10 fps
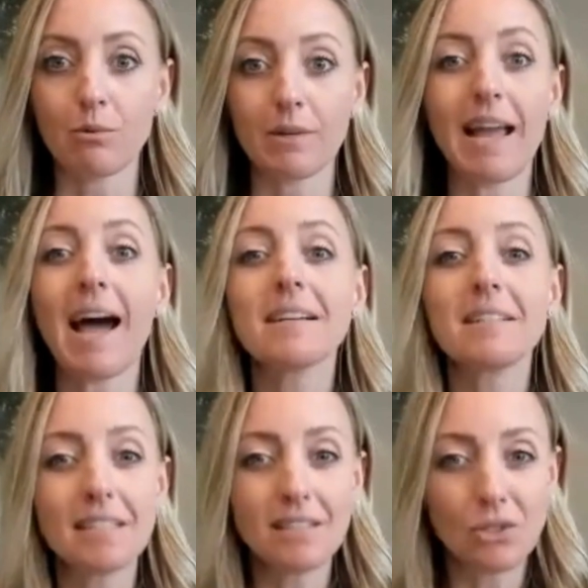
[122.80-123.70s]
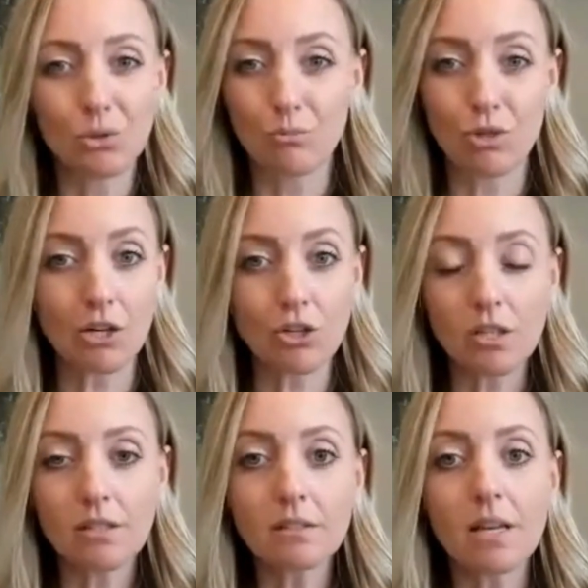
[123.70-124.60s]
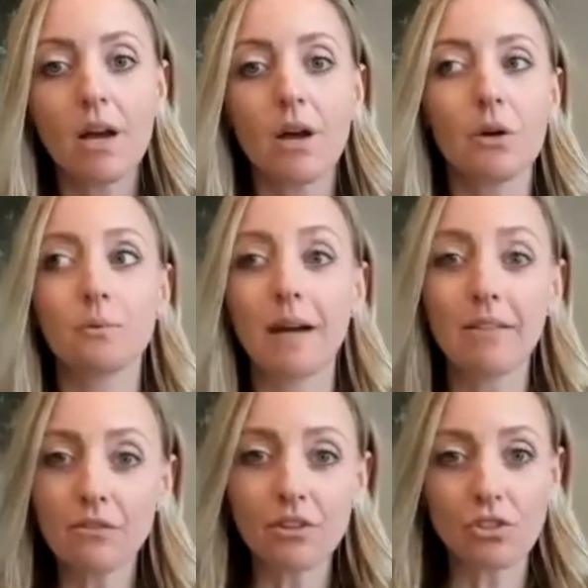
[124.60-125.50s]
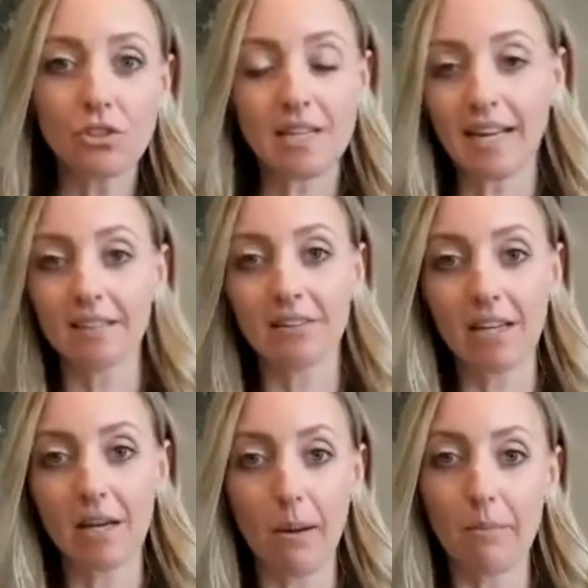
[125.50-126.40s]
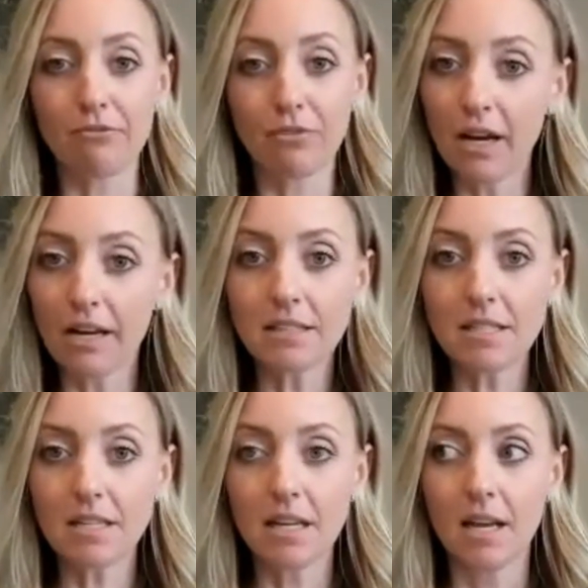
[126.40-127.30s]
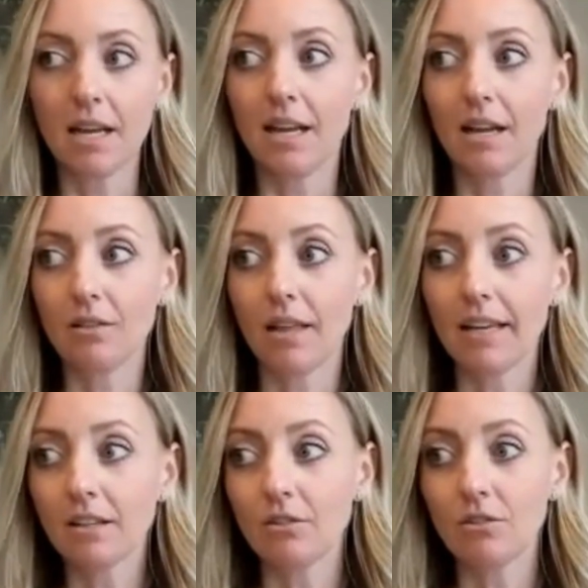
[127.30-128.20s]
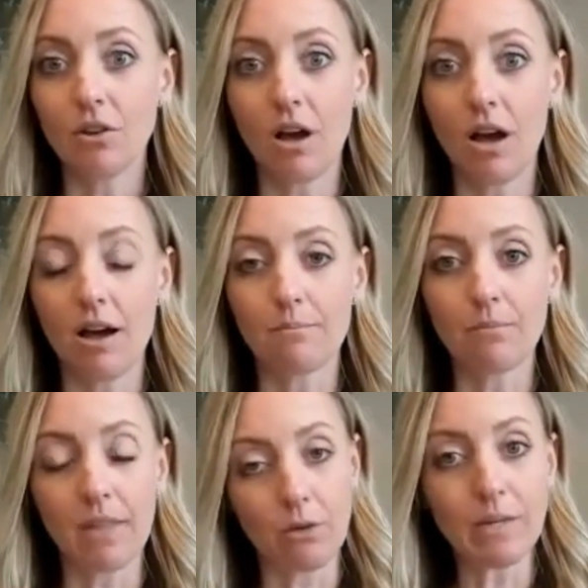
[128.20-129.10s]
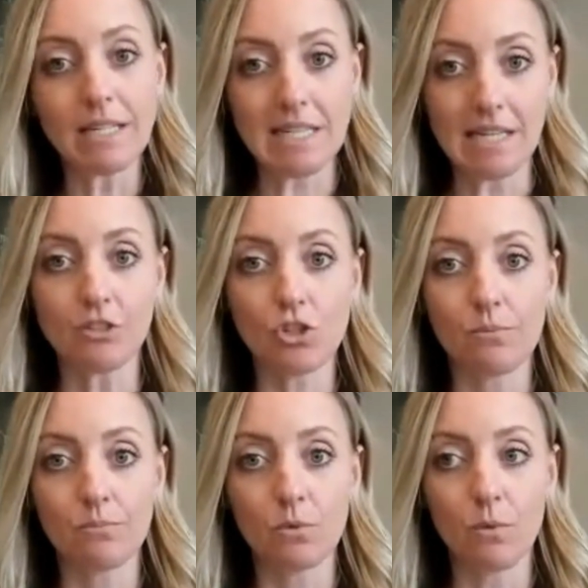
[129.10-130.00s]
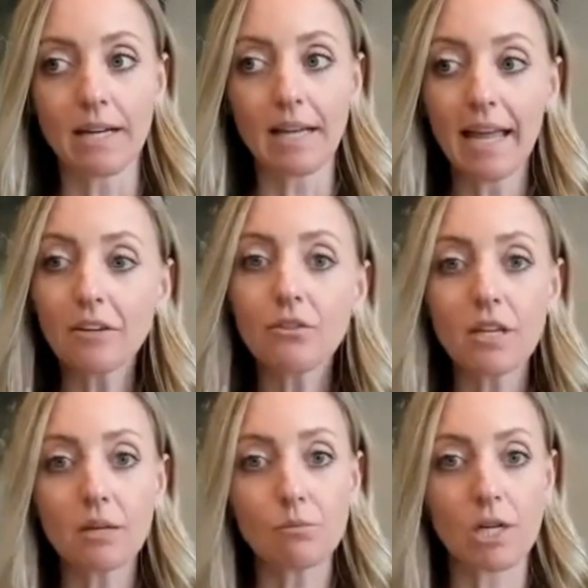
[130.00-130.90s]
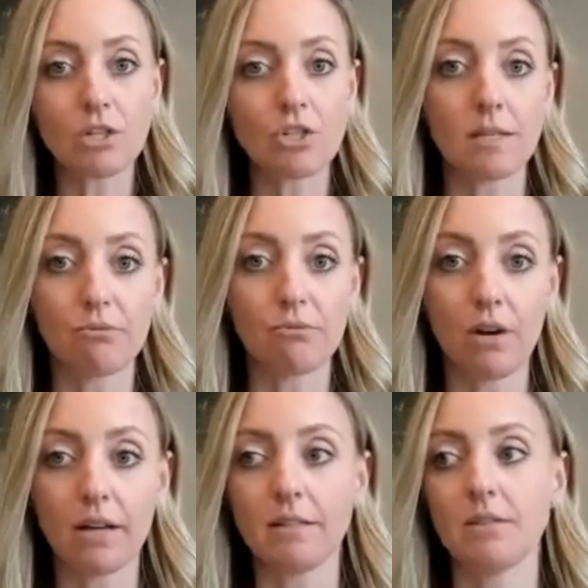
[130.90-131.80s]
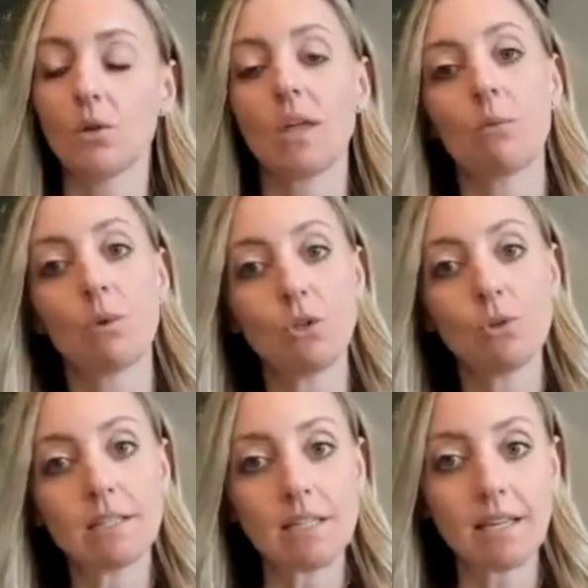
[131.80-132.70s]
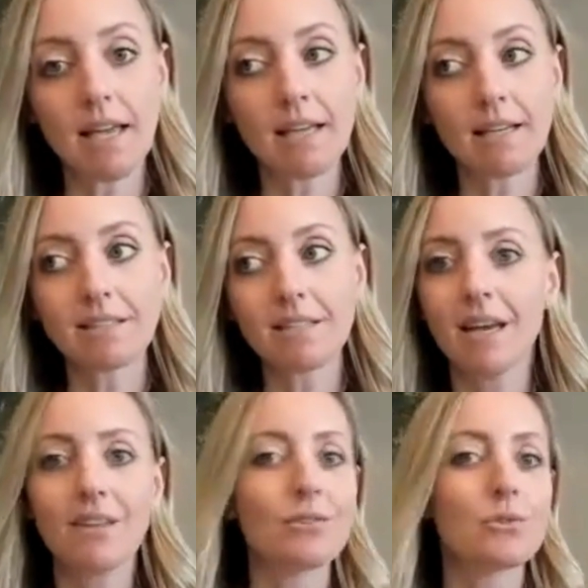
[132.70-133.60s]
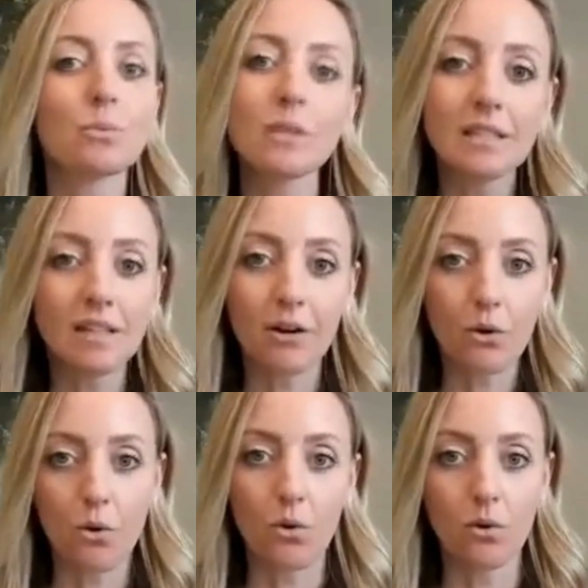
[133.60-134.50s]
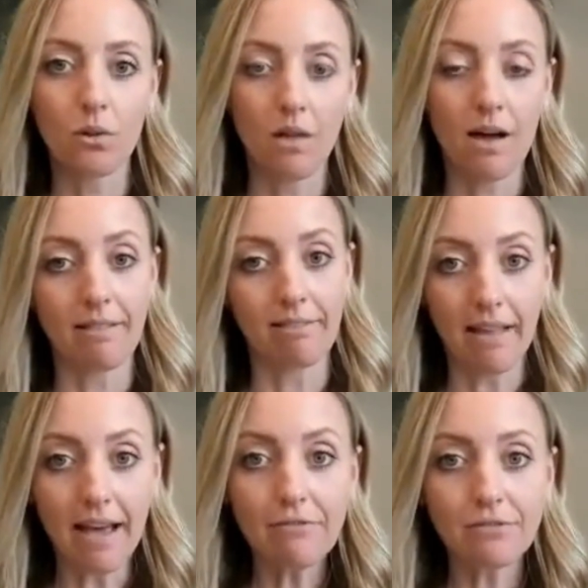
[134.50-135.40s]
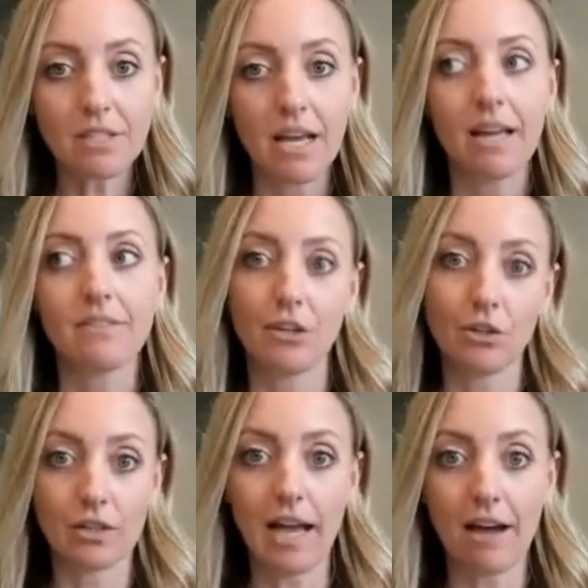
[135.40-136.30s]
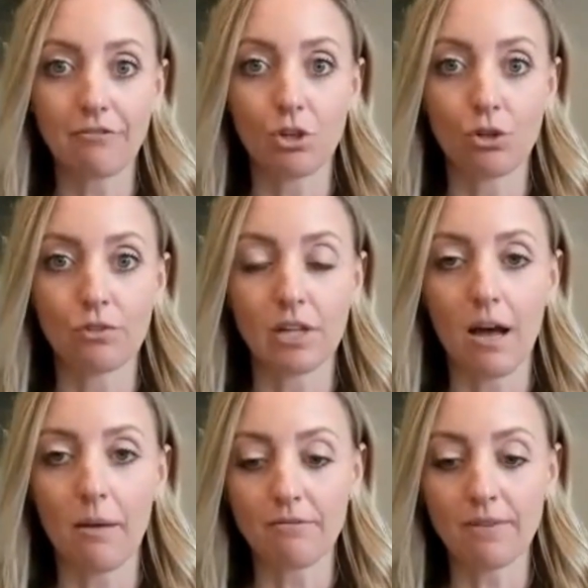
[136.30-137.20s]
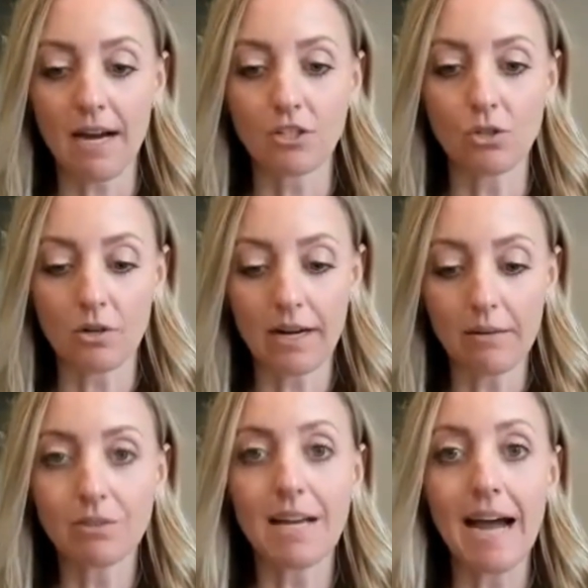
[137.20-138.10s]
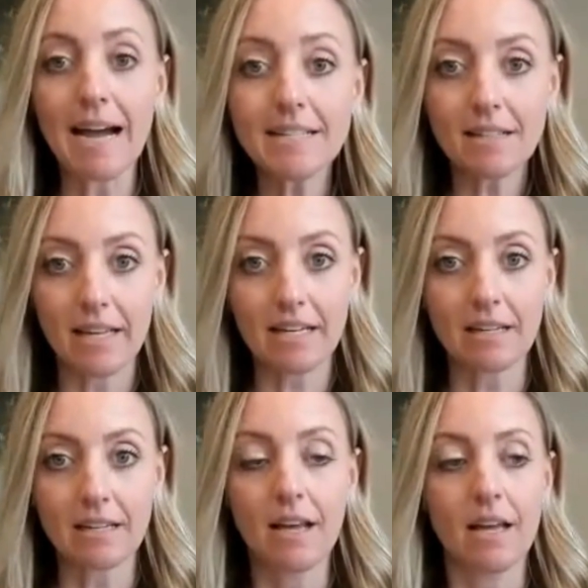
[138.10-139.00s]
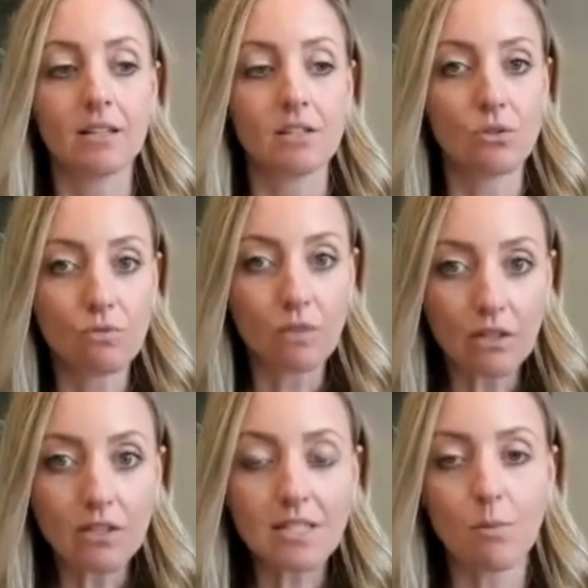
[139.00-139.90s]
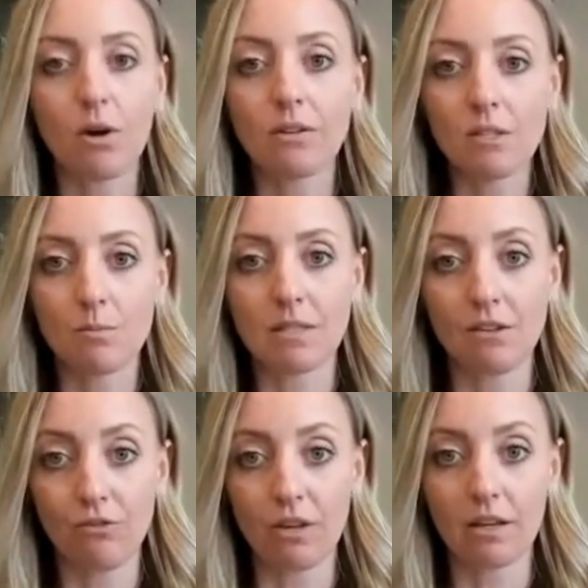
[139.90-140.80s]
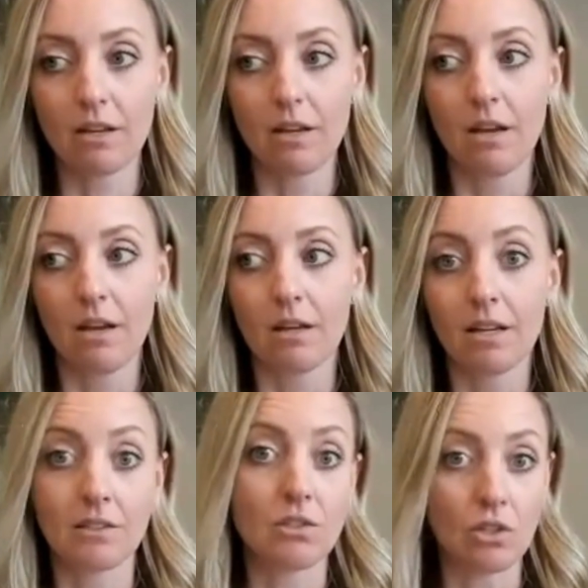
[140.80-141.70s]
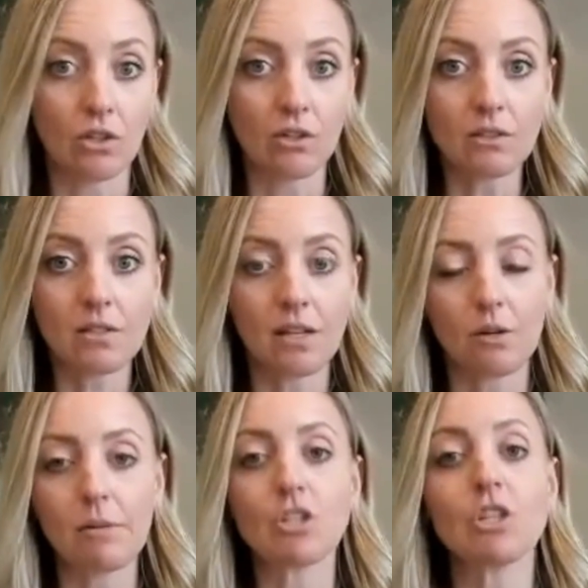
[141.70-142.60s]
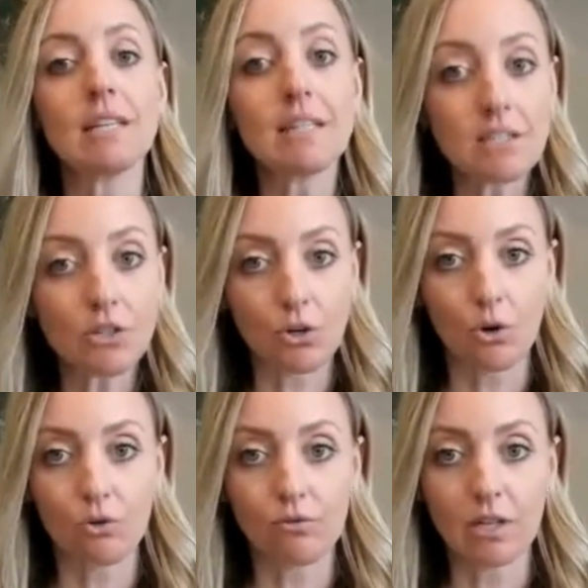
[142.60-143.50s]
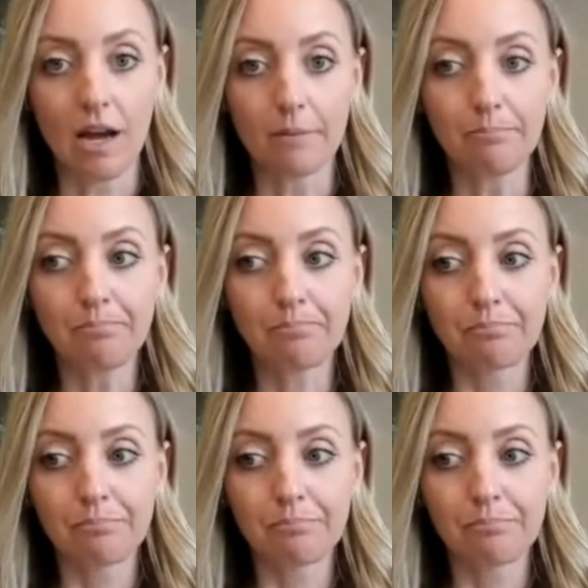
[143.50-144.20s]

reacting to objections rather than just handling them up front like we teach, right? Handle the objections up front so that when you get to the end, there's really not a whole lot left that you're going to have to overcome. In fact, you are able to isolate it to very small, specific concerns that are much easier to overcome